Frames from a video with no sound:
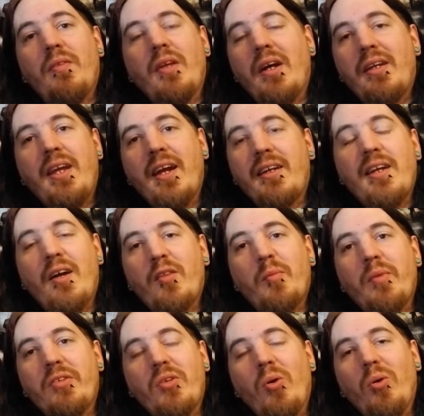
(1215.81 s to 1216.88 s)
I can't count
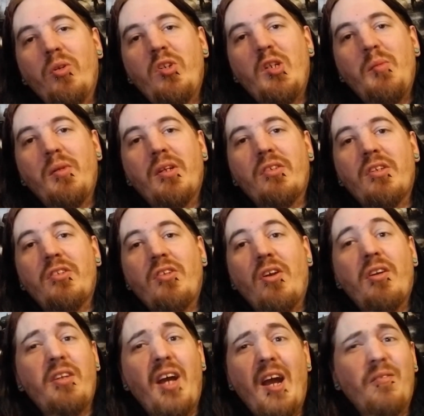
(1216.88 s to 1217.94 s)
them as OG because they
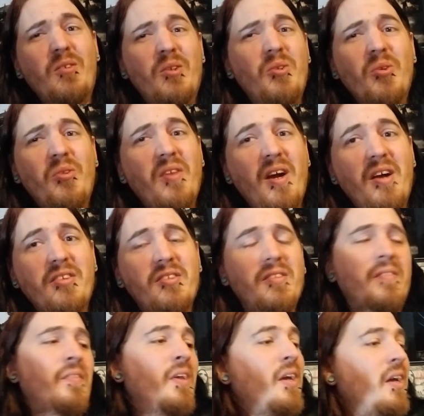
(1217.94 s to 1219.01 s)
started after
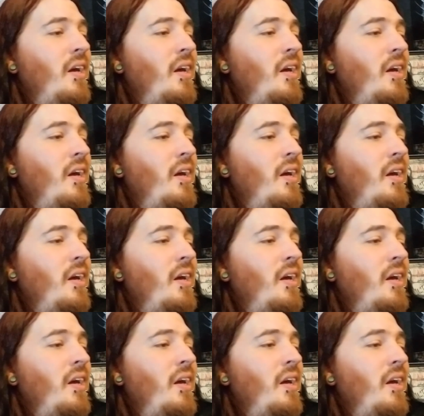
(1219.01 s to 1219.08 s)
2000,